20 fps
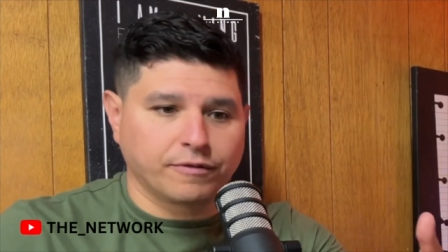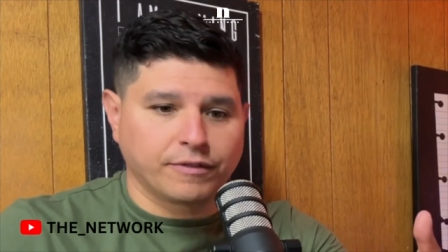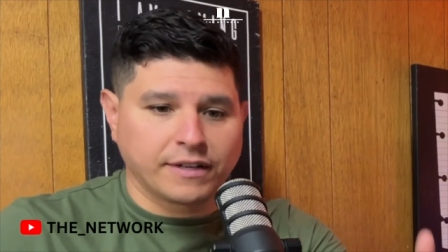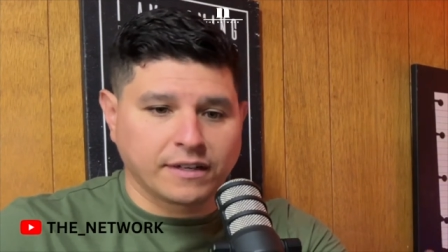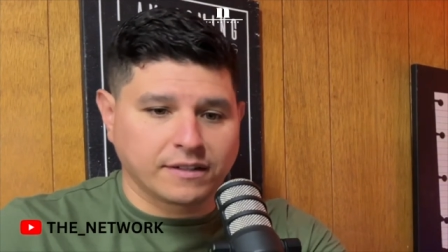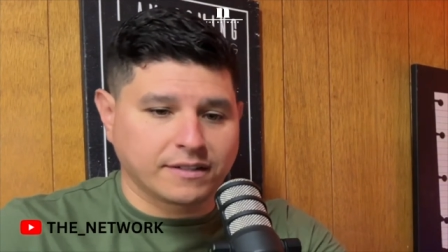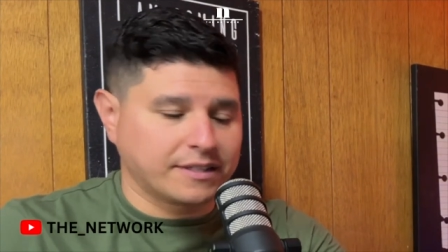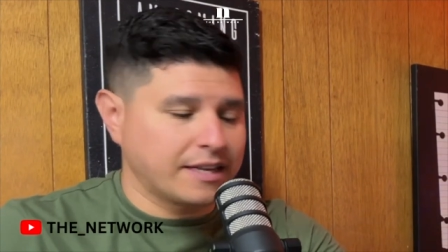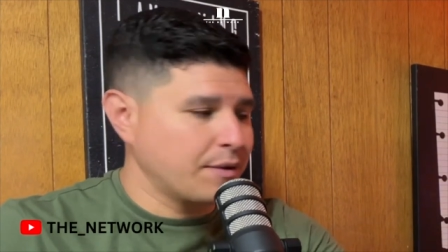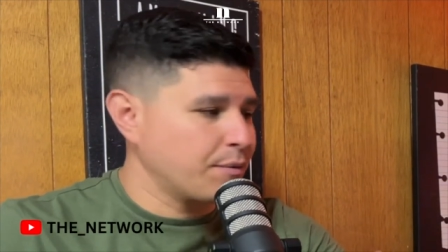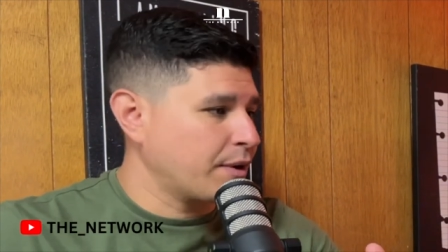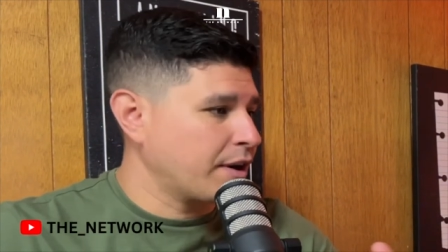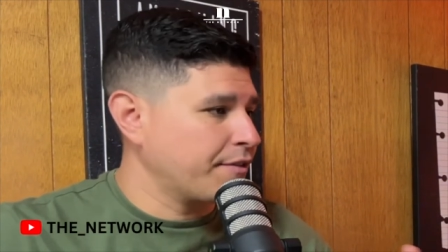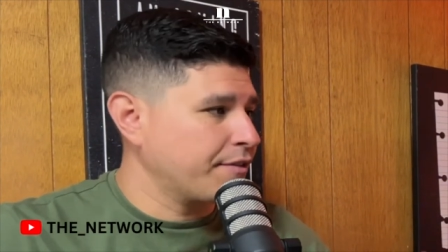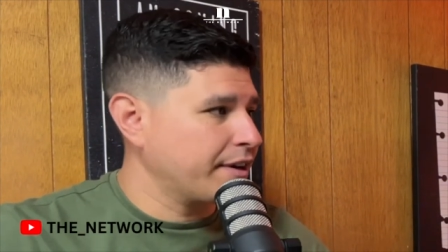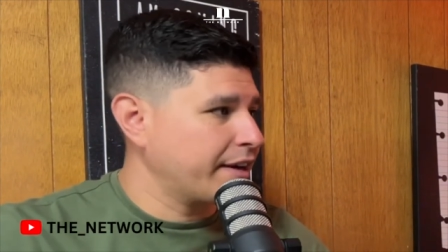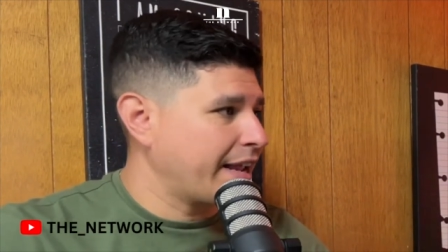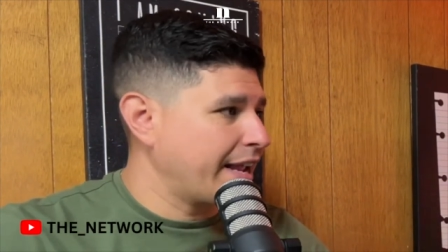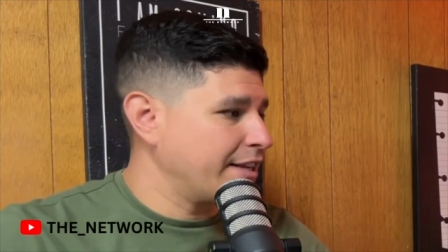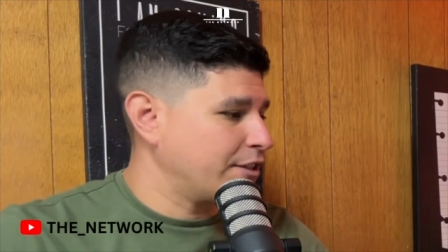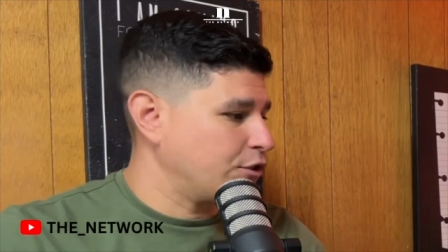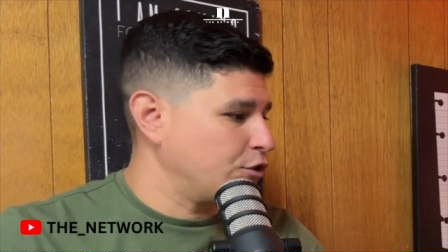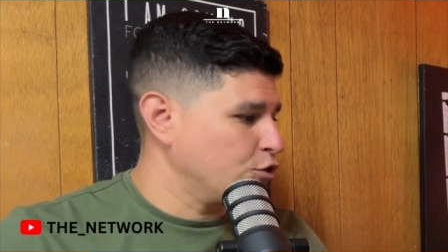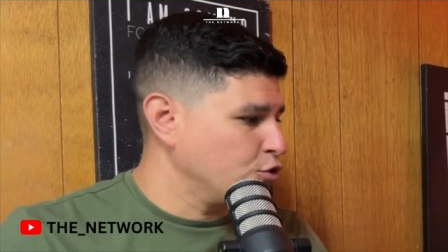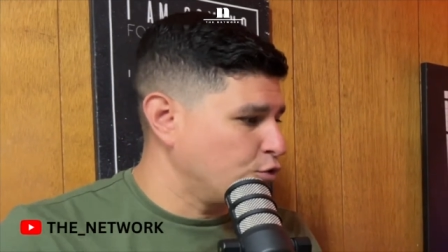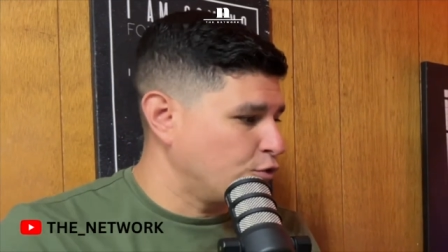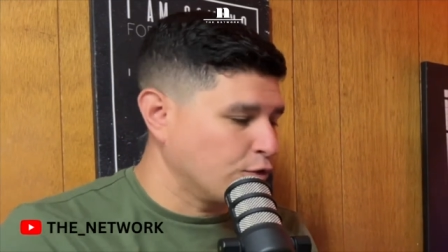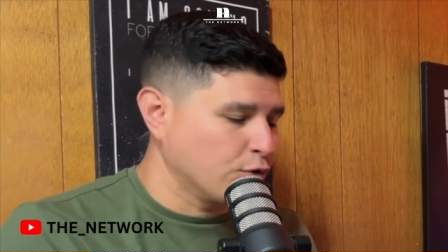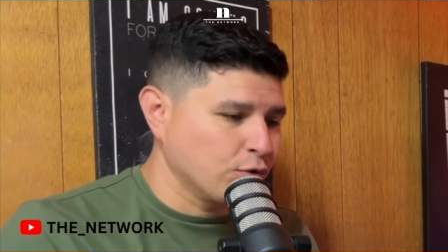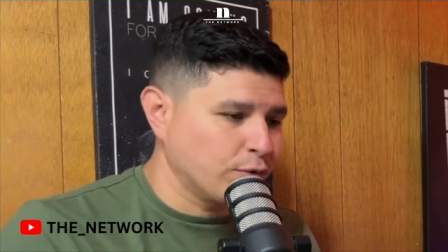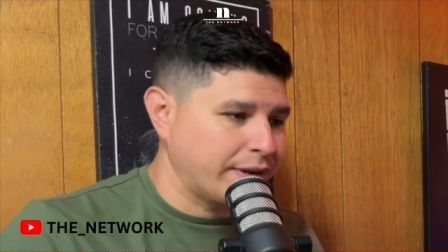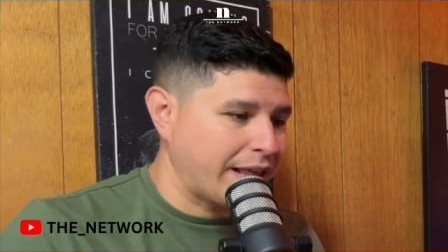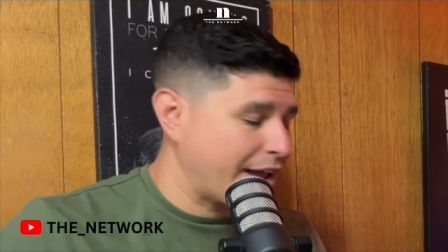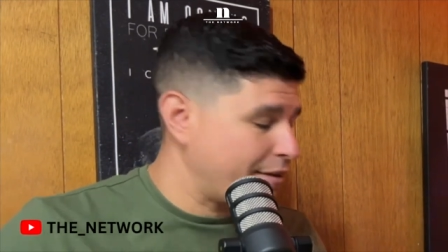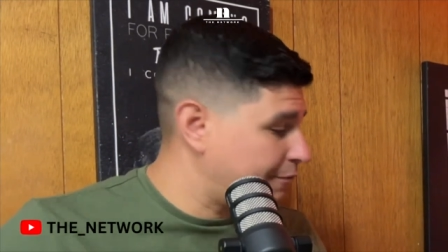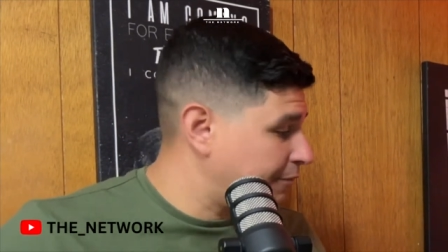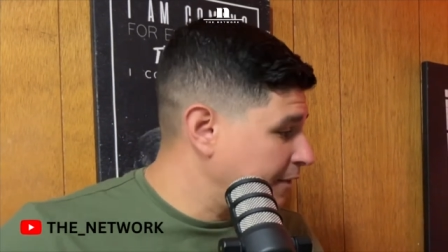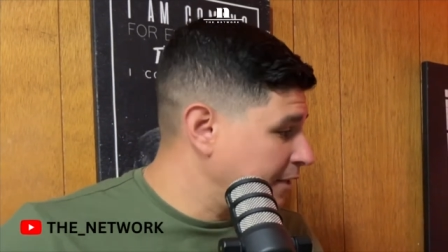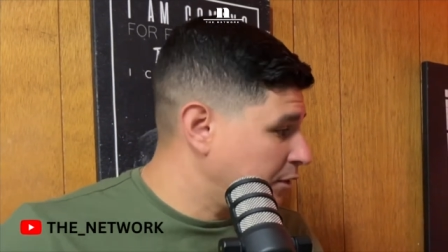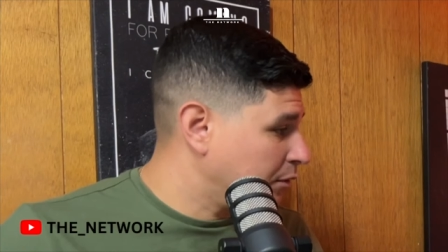real estate, whatever the case, you grew in that
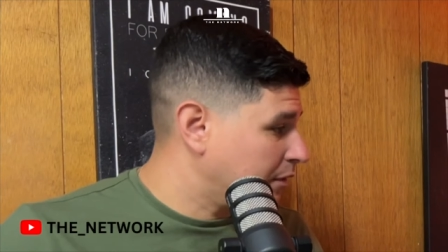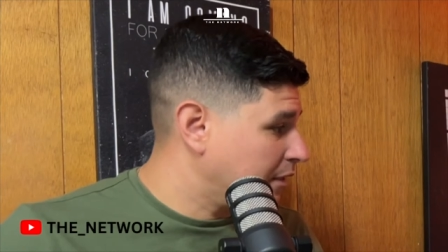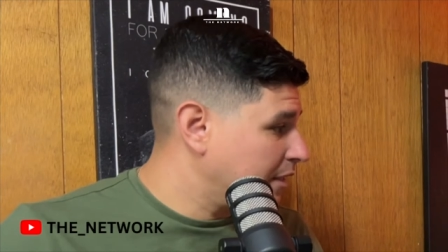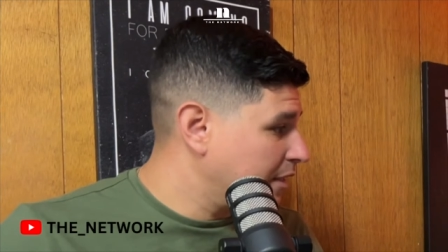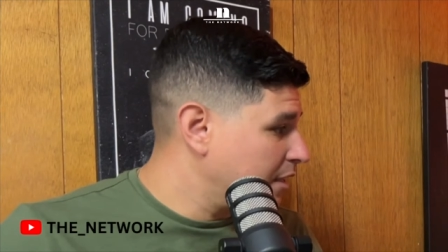field.